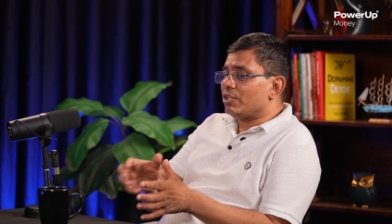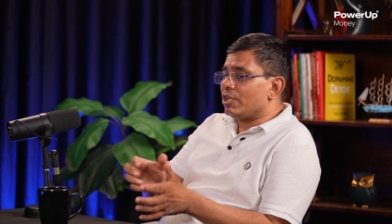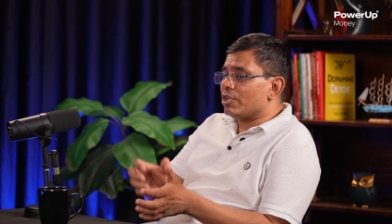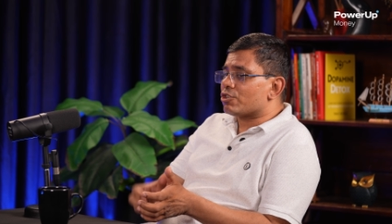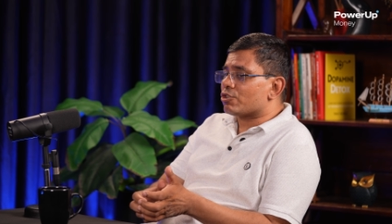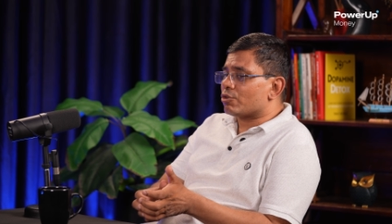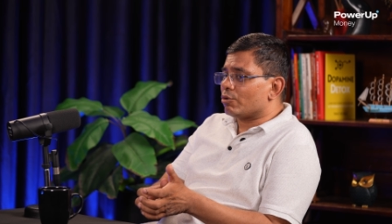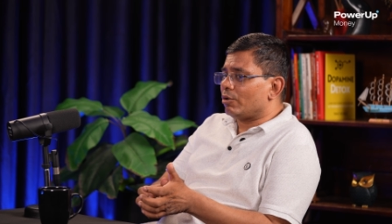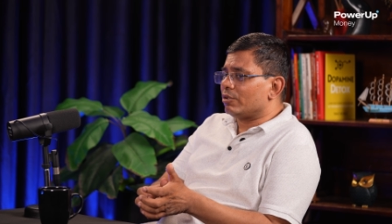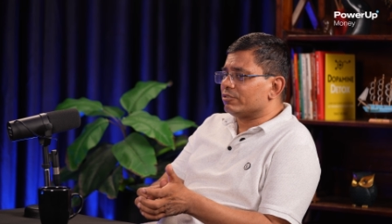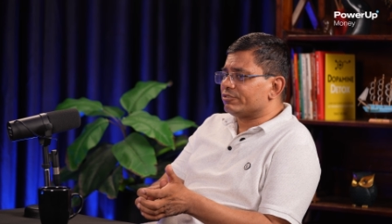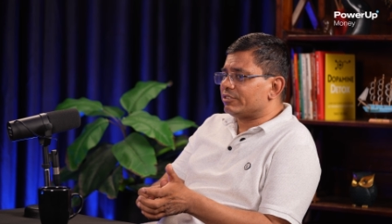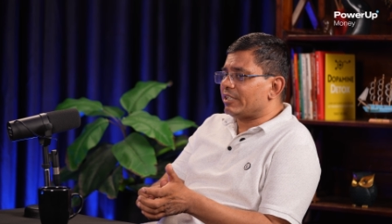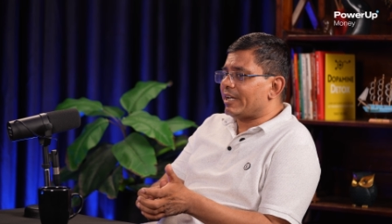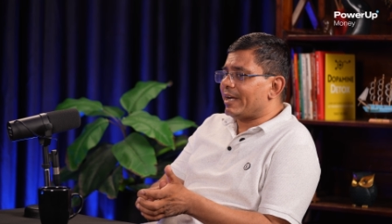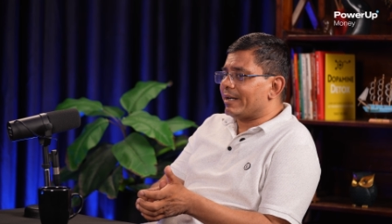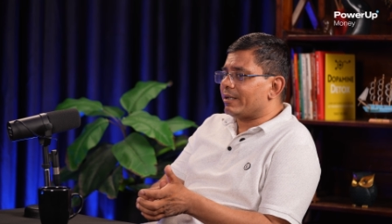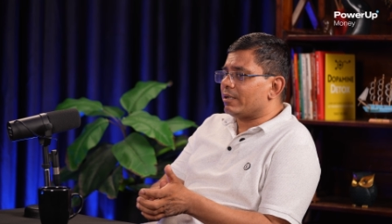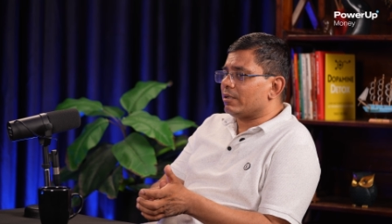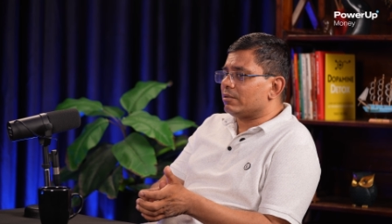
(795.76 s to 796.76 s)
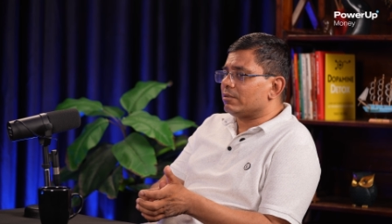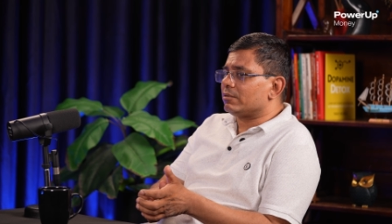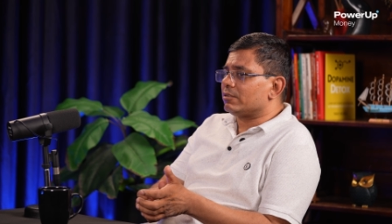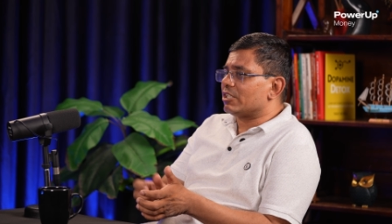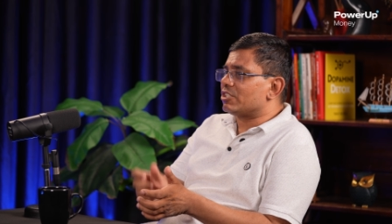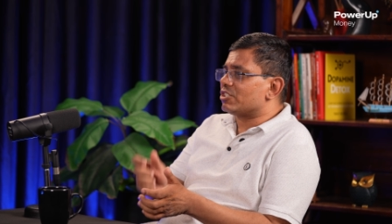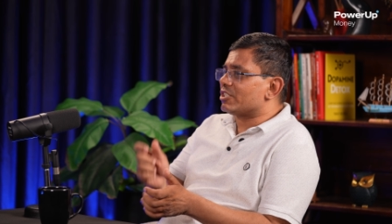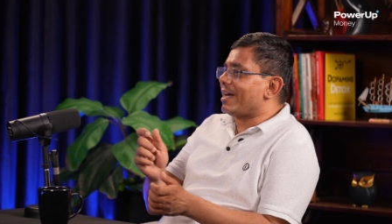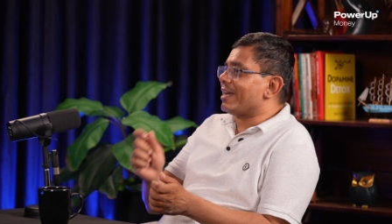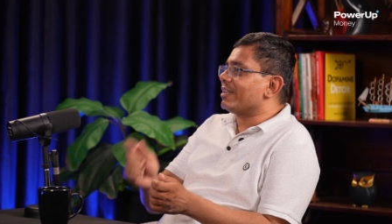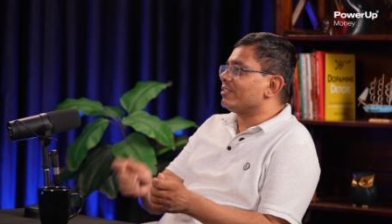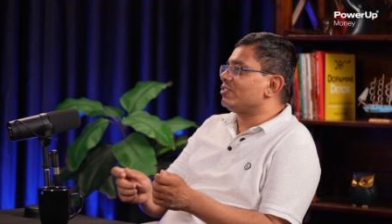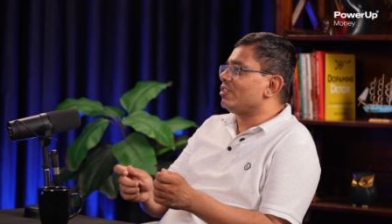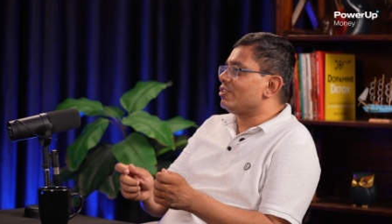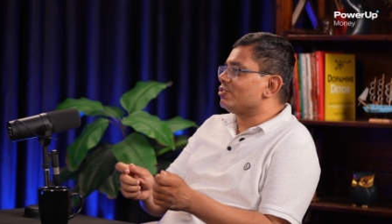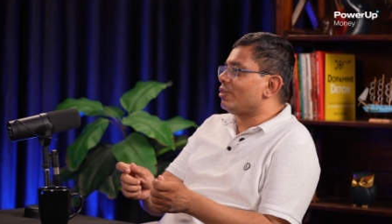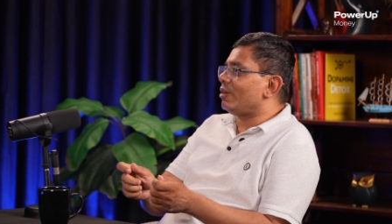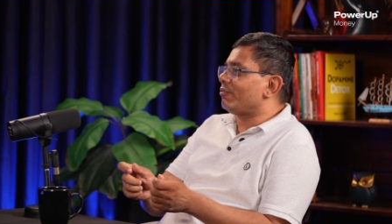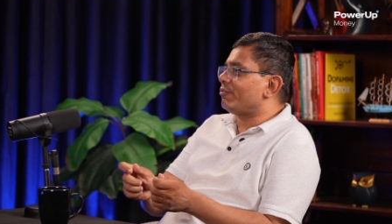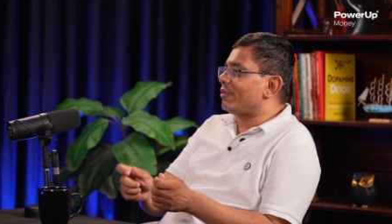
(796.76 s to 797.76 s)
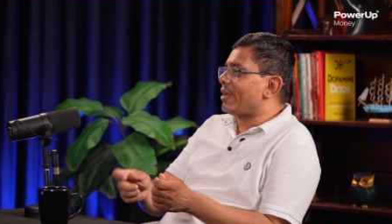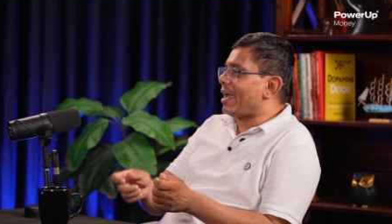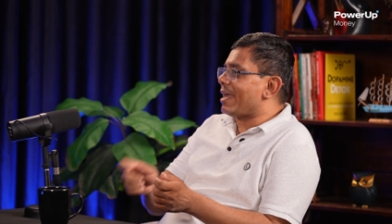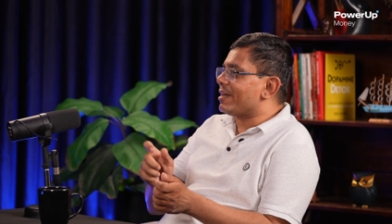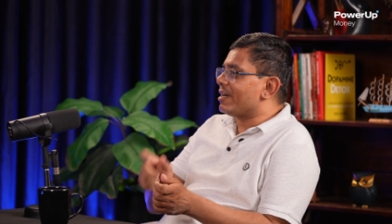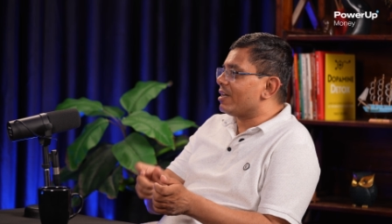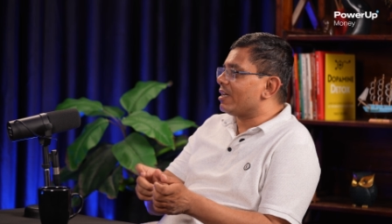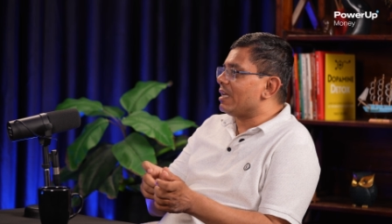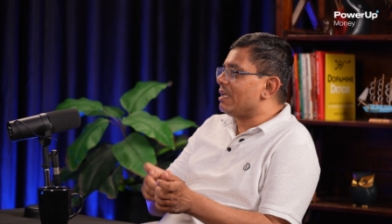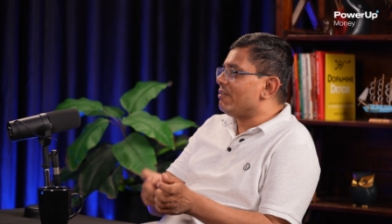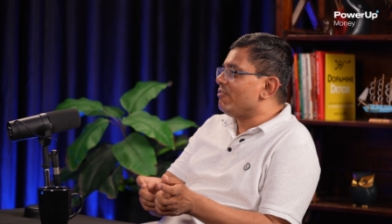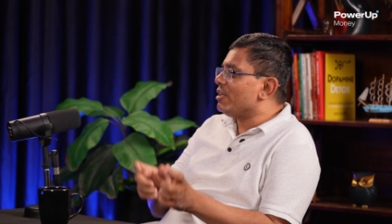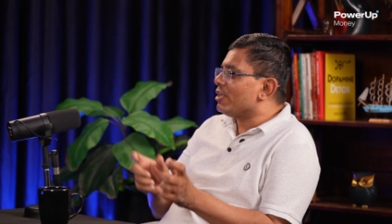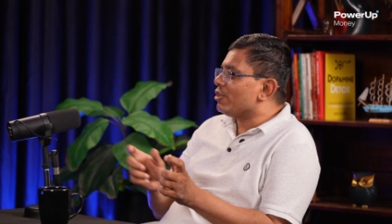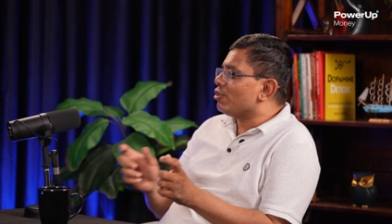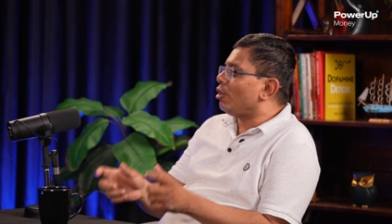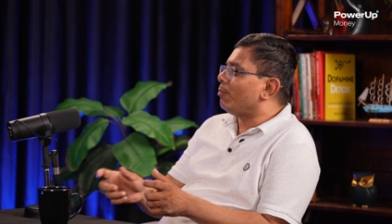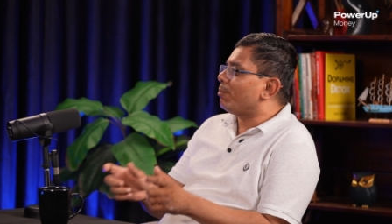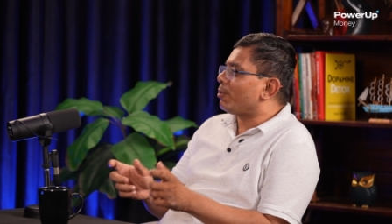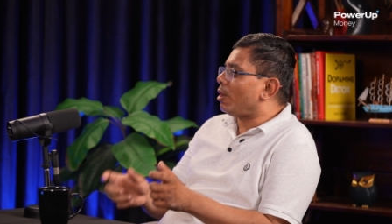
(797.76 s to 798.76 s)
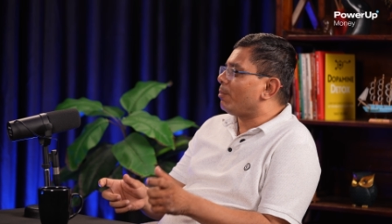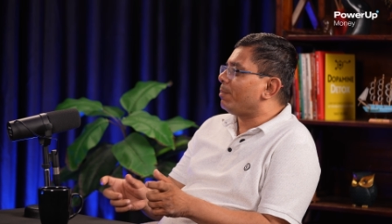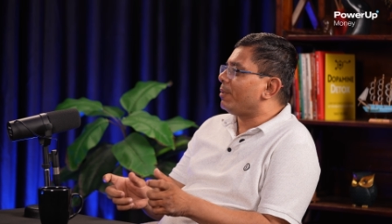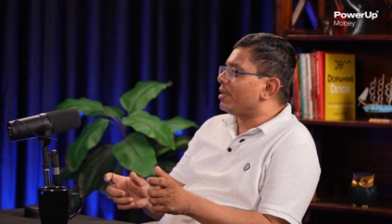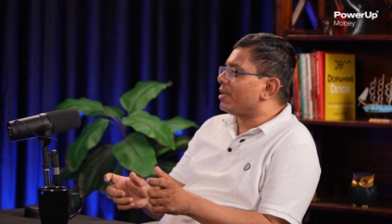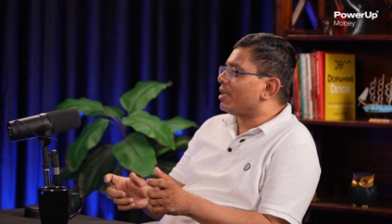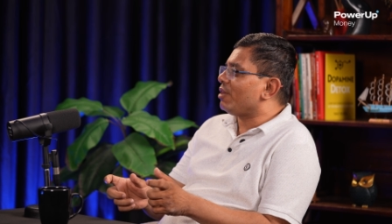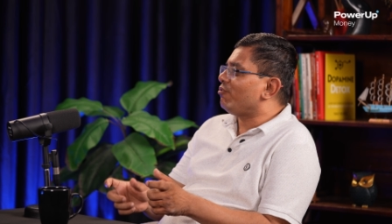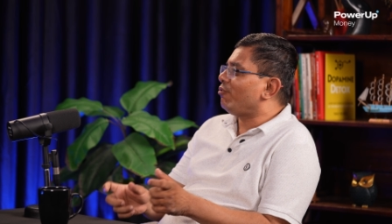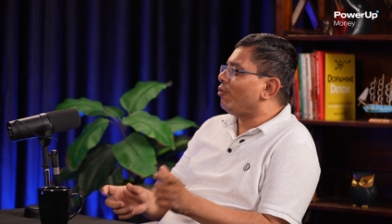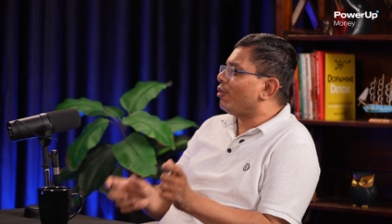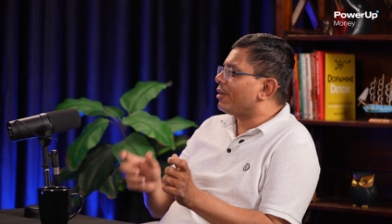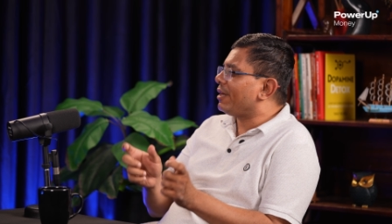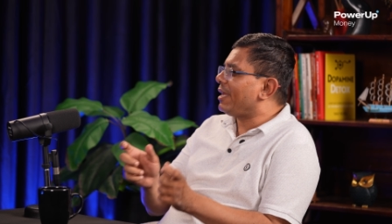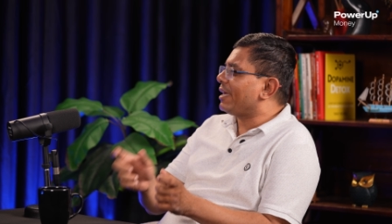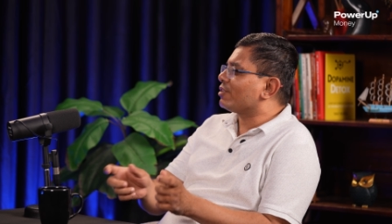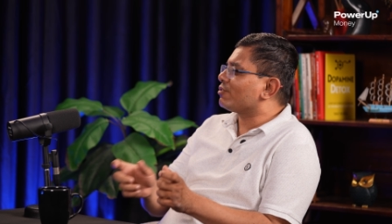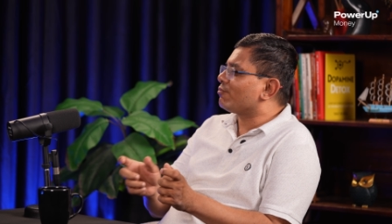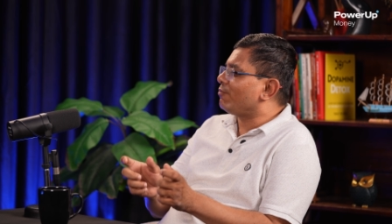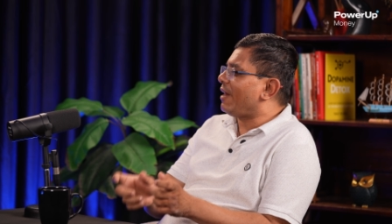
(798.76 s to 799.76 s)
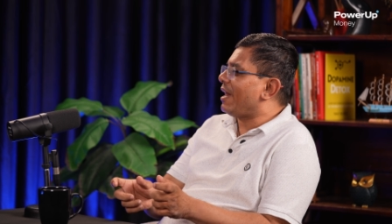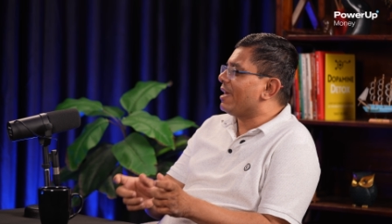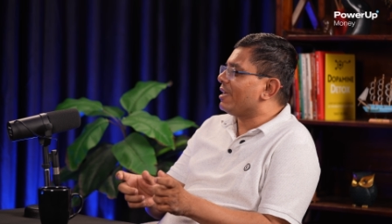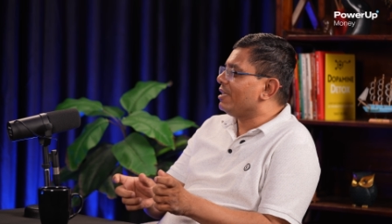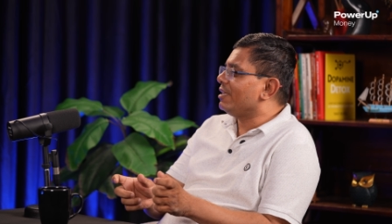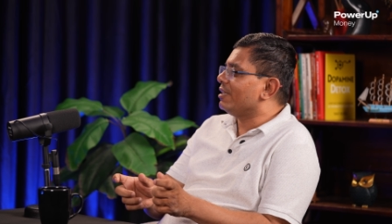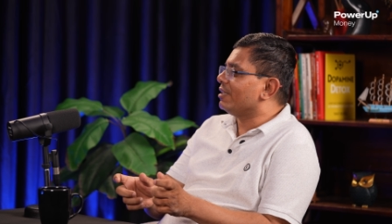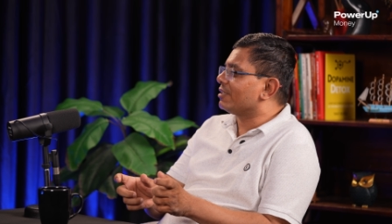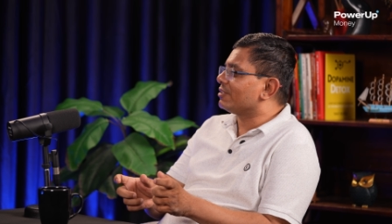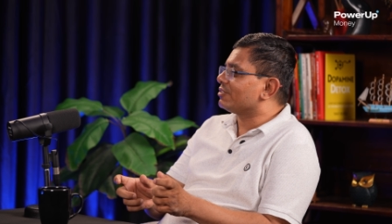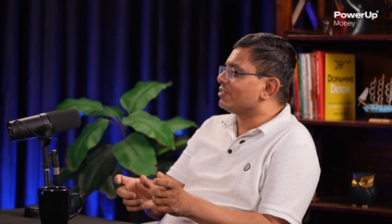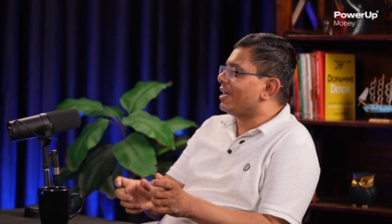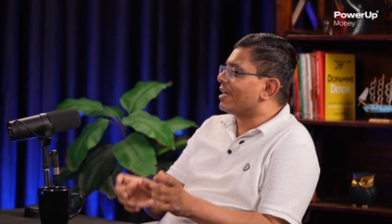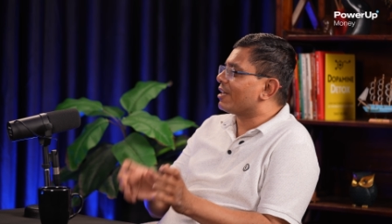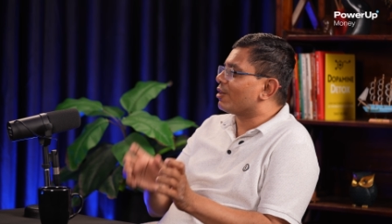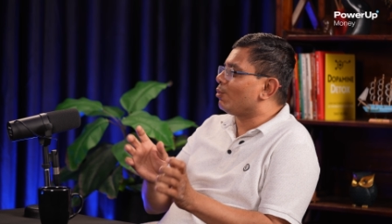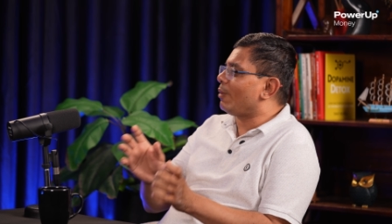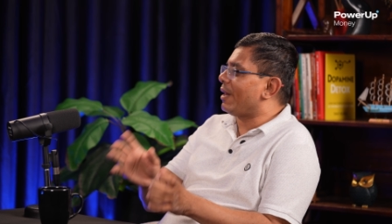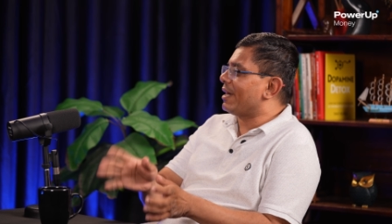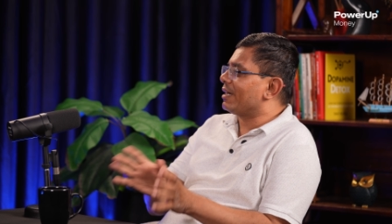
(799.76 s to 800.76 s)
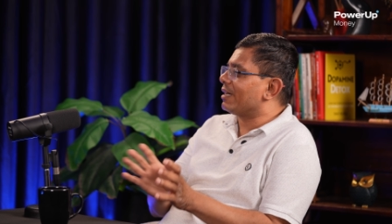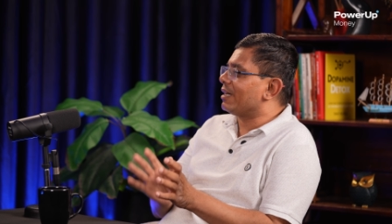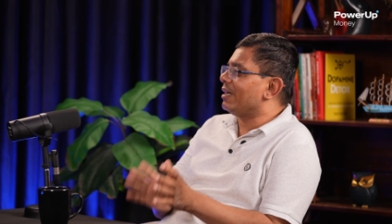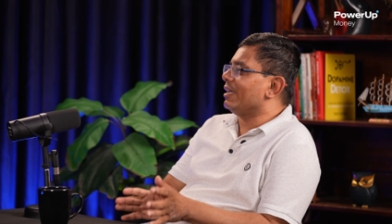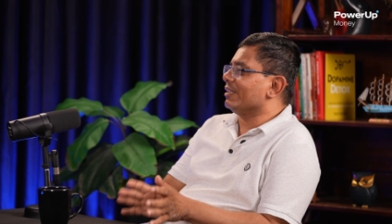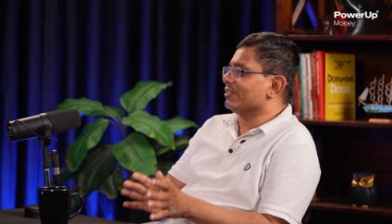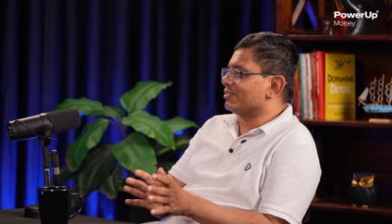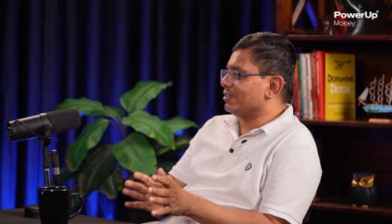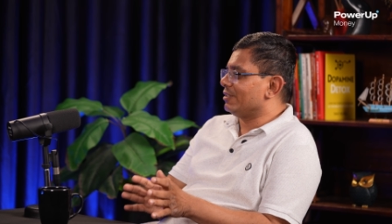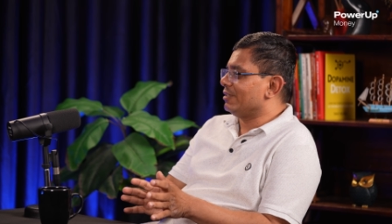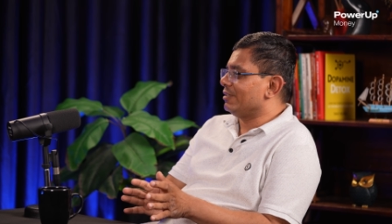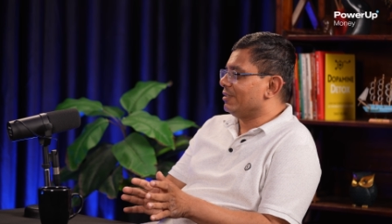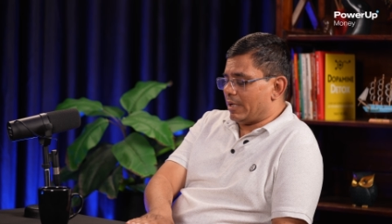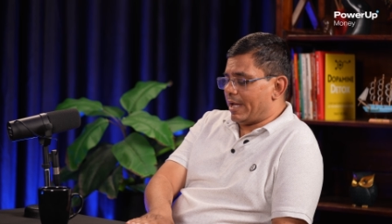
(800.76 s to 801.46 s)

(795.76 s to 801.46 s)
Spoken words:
This shows that the chances of tenant leaving your property for next 5 years are quite less.